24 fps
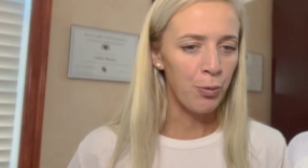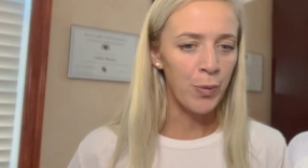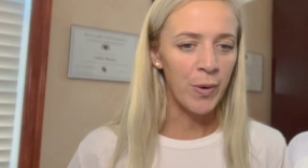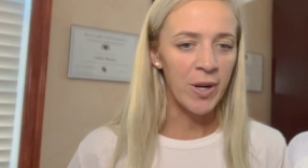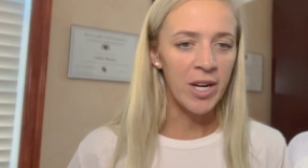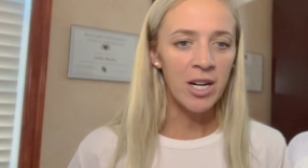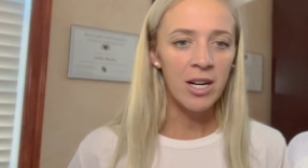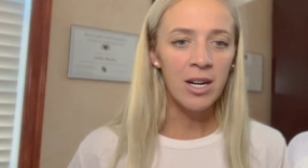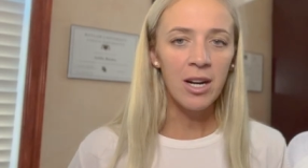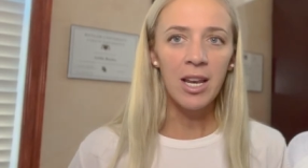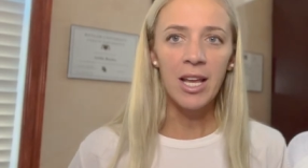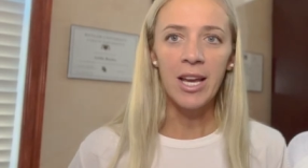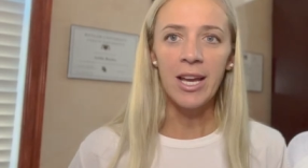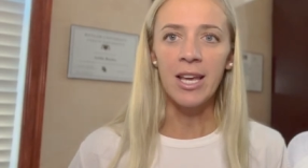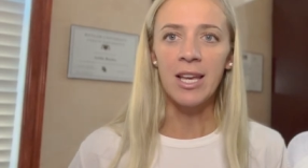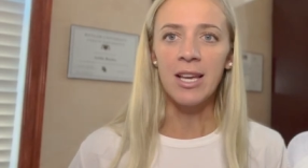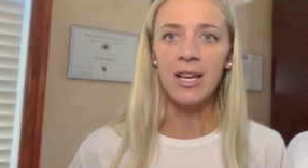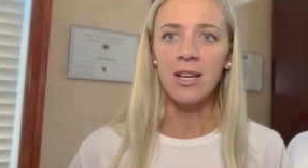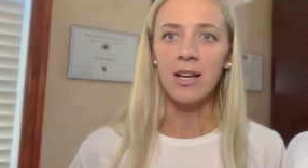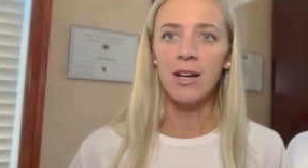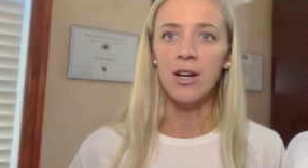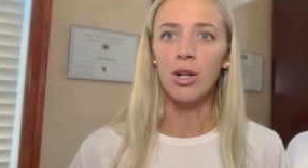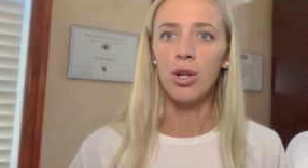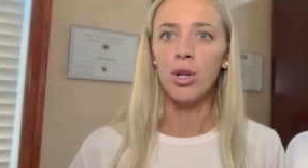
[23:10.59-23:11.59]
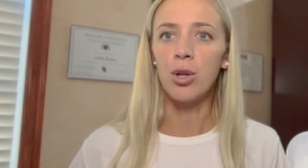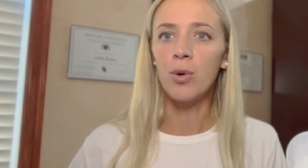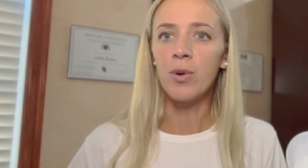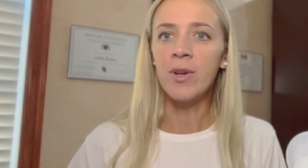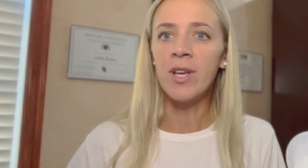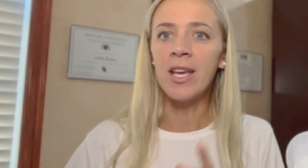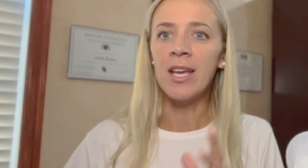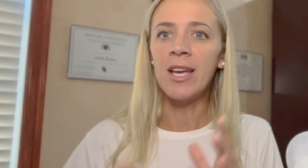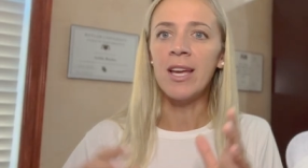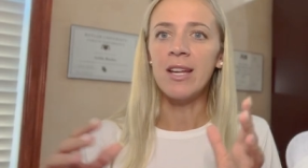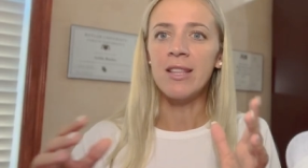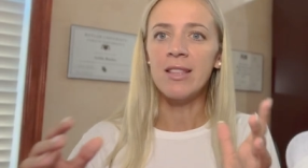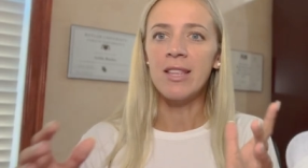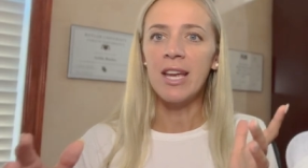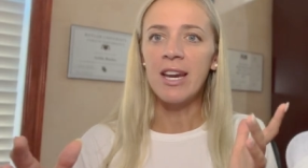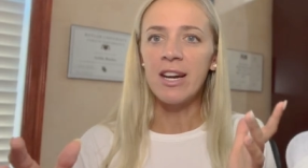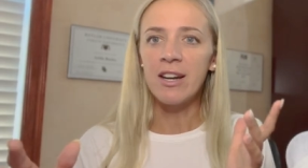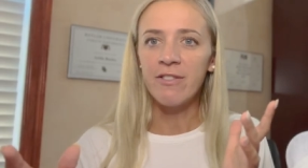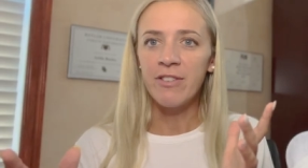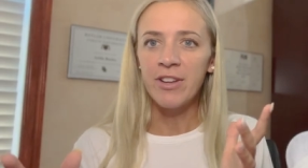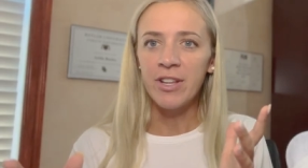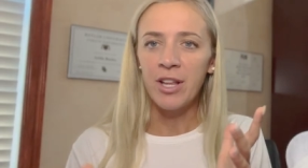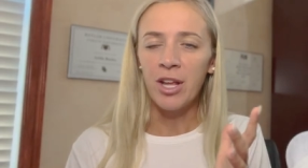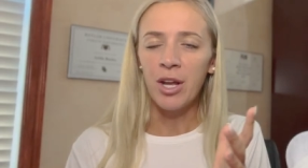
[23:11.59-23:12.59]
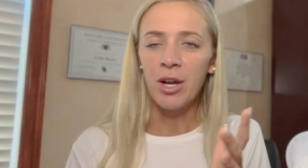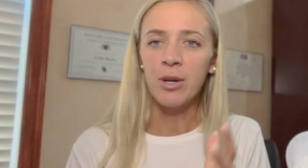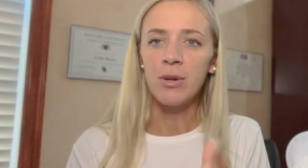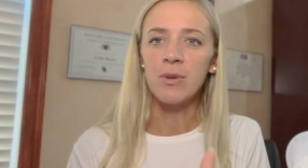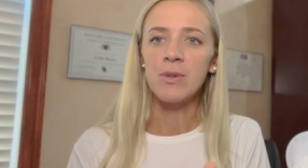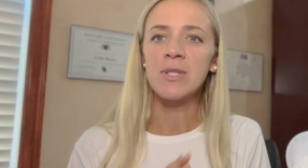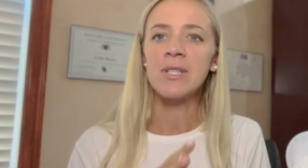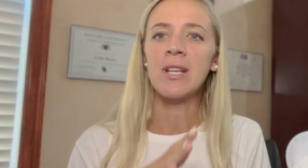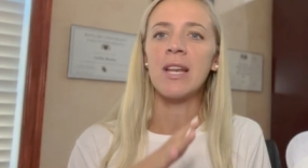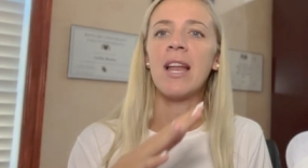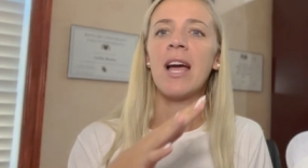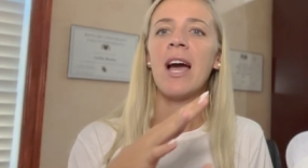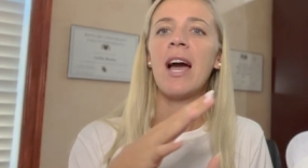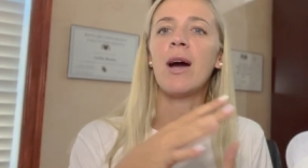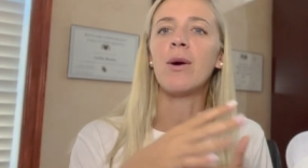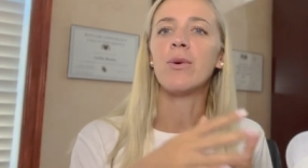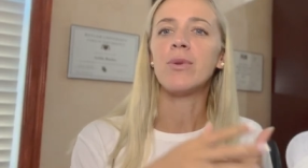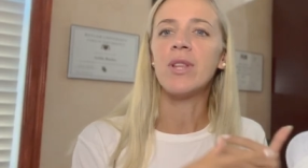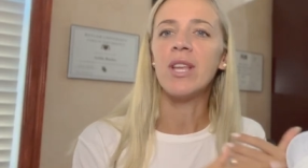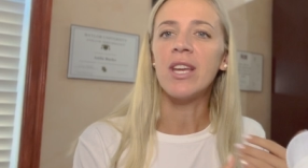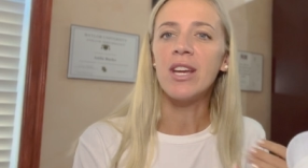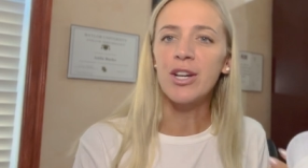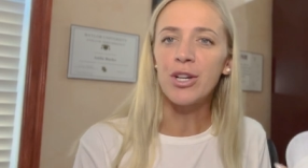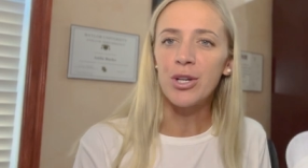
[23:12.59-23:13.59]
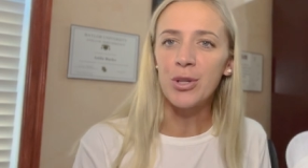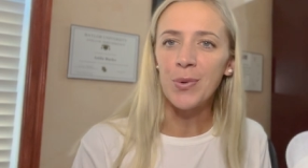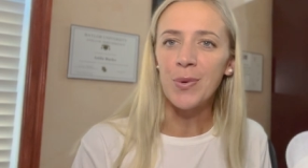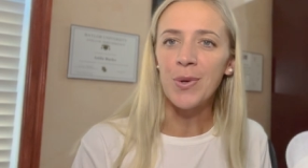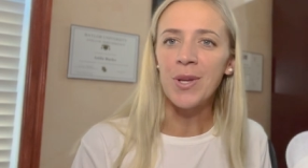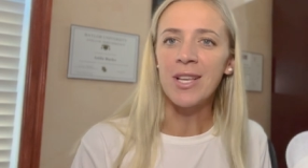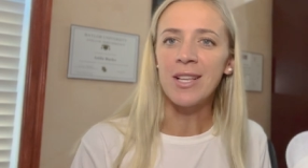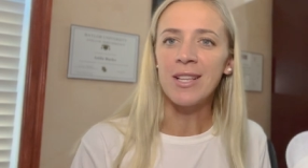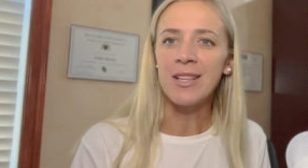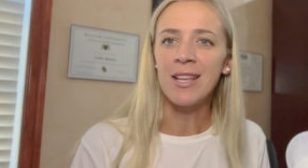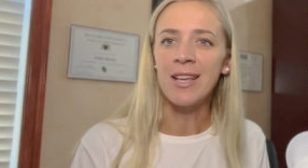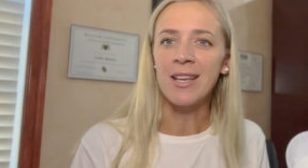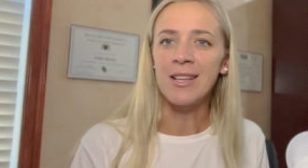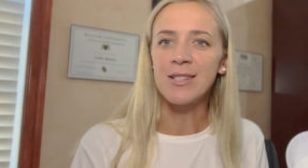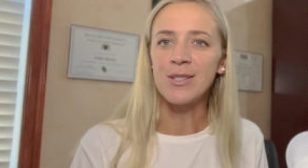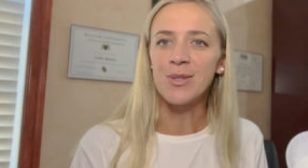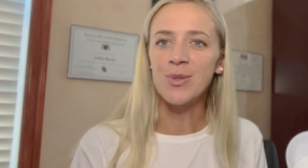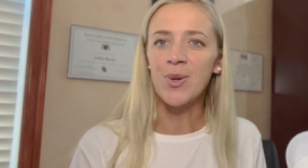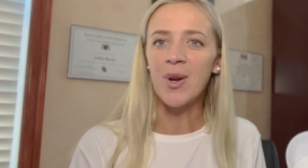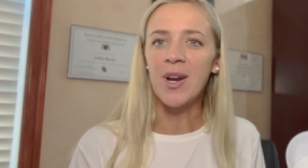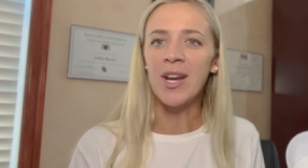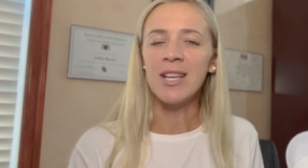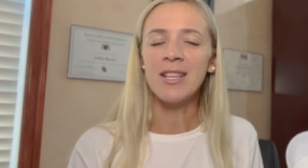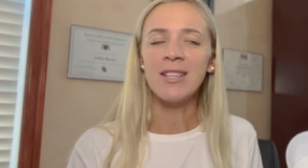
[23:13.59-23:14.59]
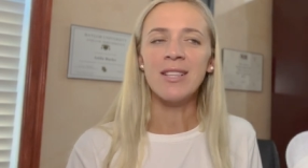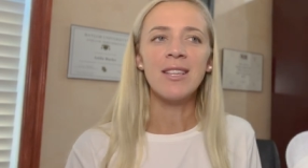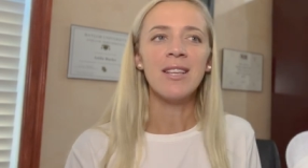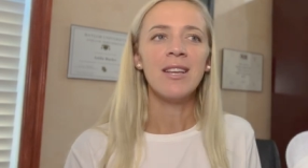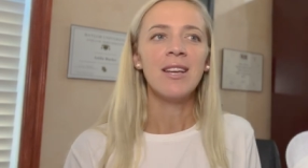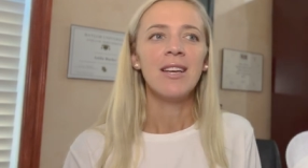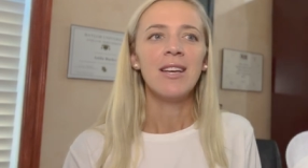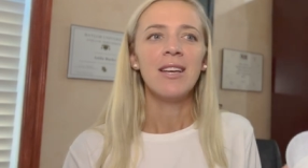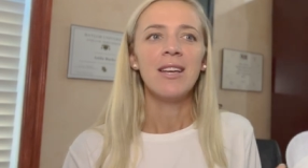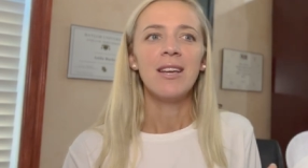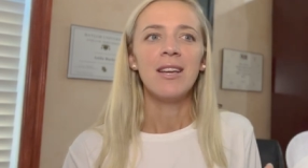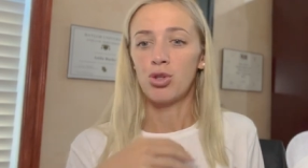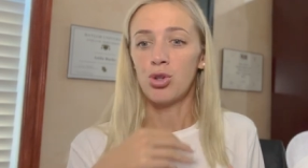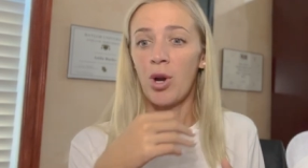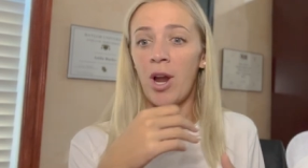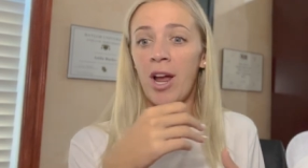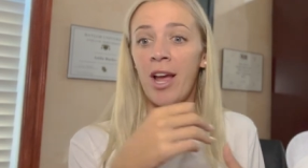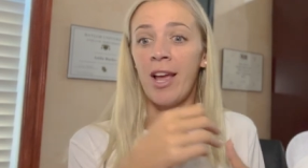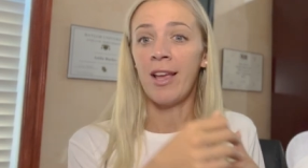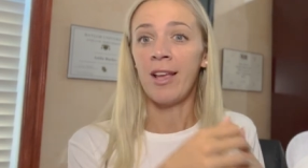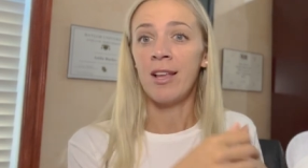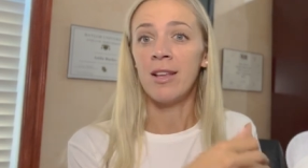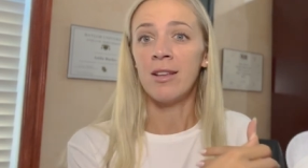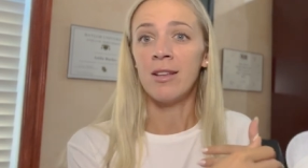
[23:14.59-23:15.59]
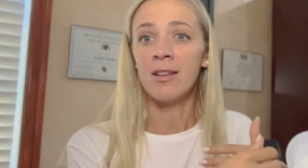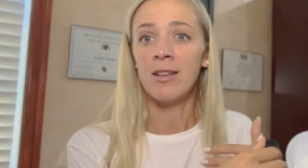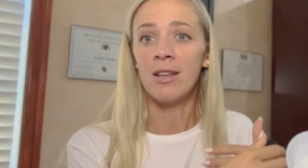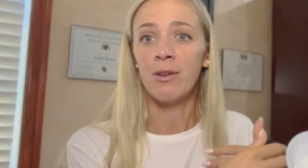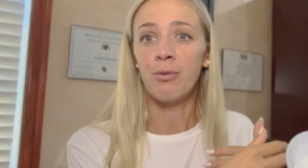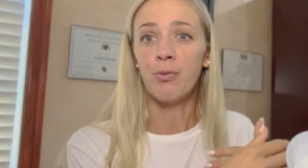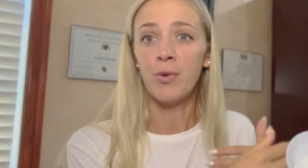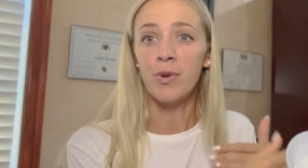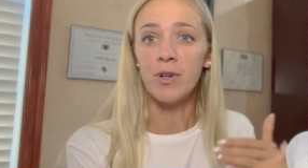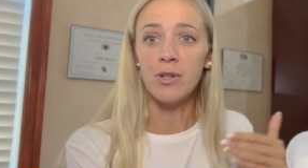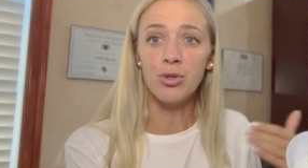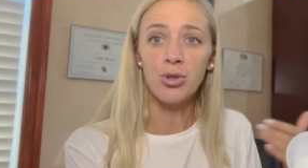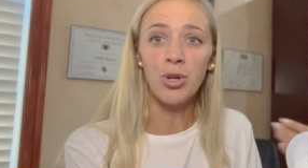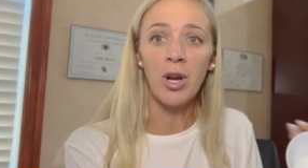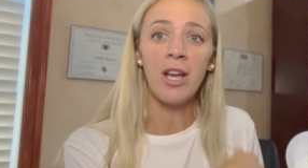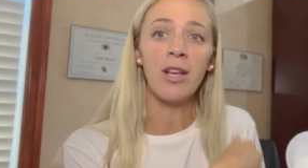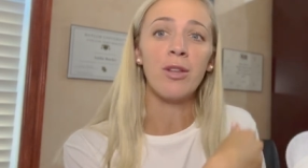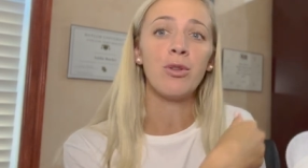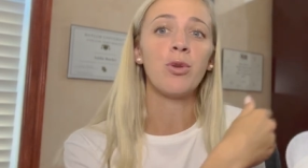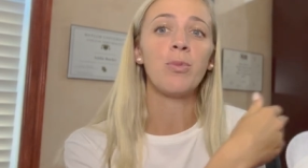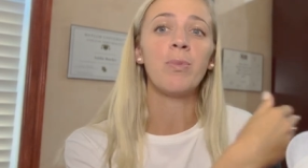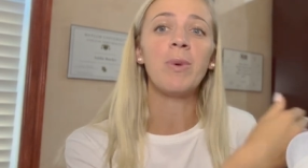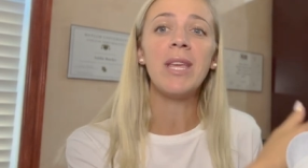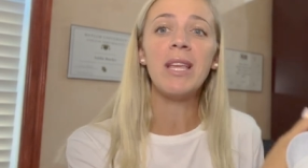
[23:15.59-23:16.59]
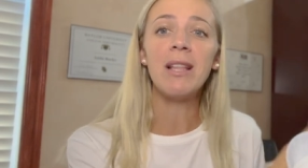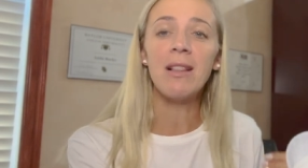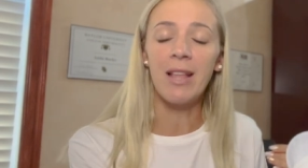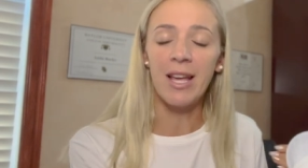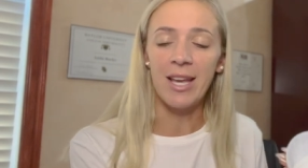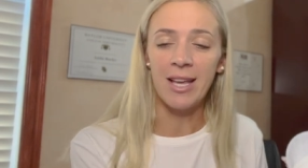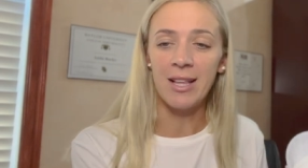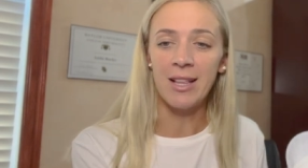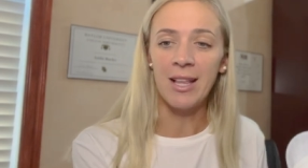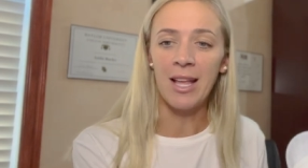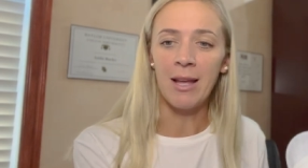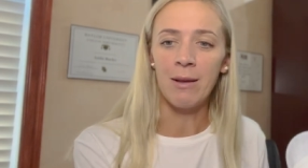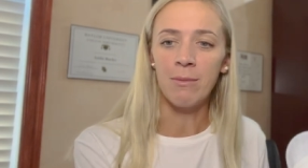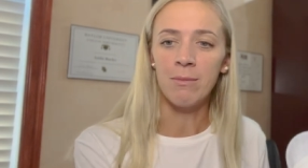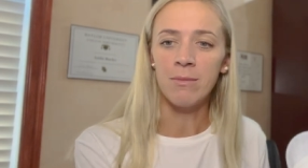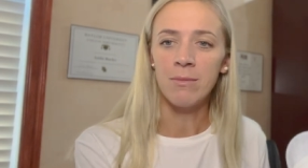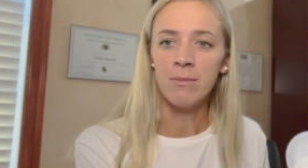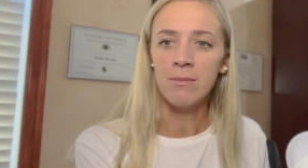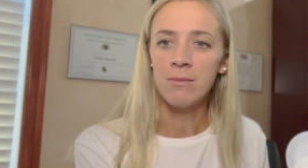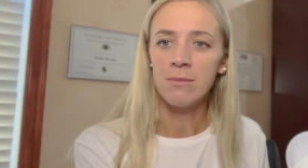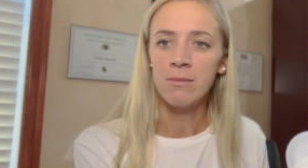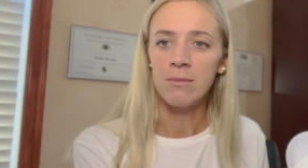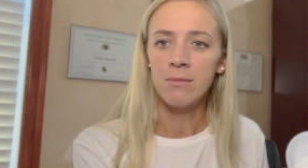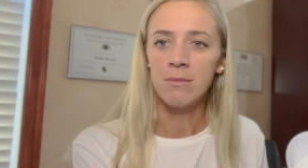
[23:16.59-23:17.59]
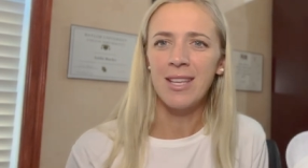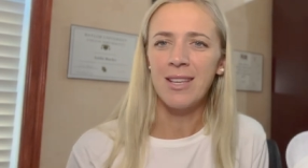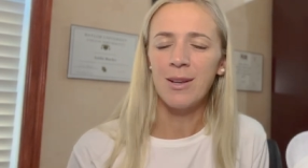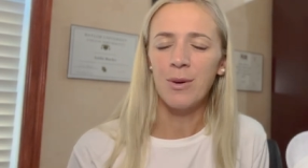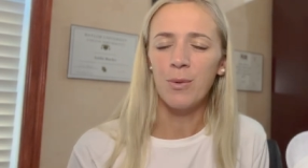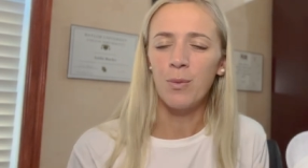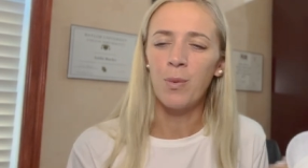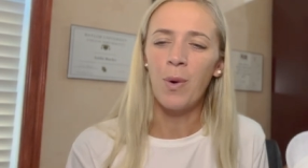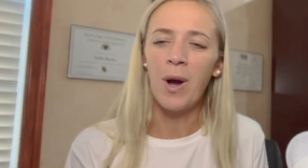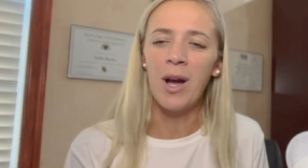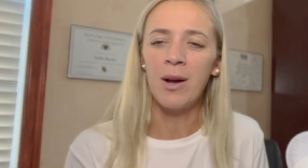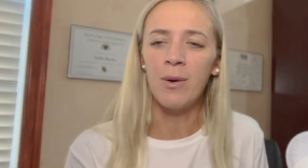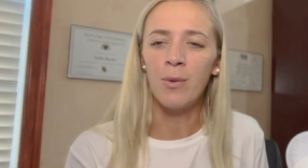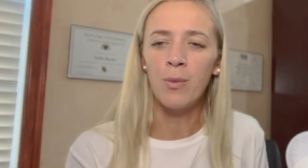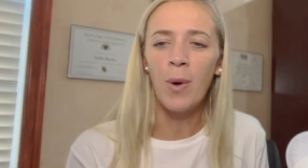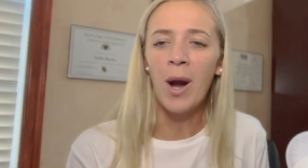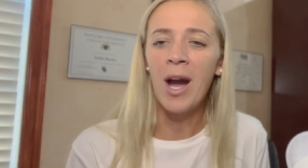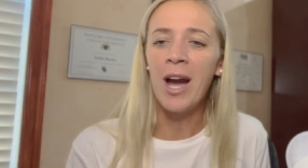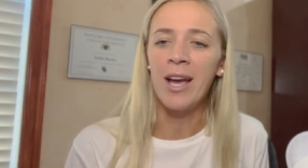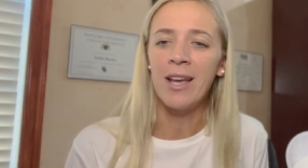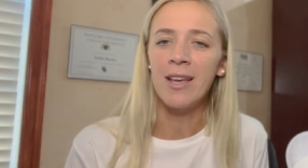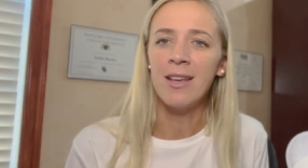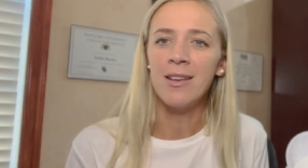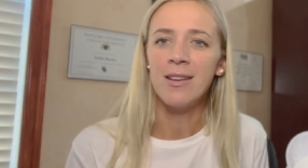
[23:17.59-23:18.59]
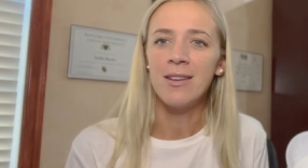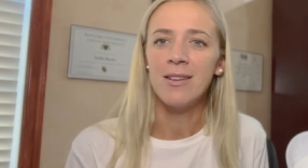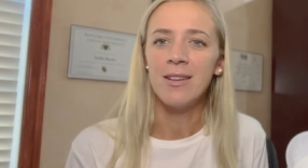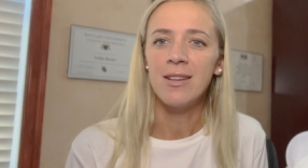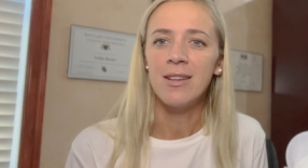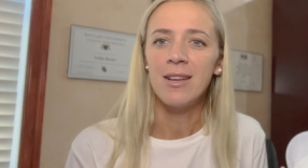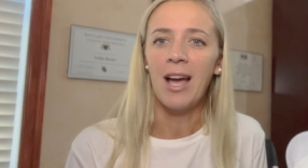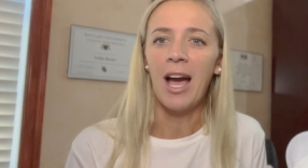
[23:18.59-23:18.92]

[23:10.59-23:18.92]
If we're like looking at their videos and how they're doing things, right, and trying, if we're trying to be like them, like why? Why?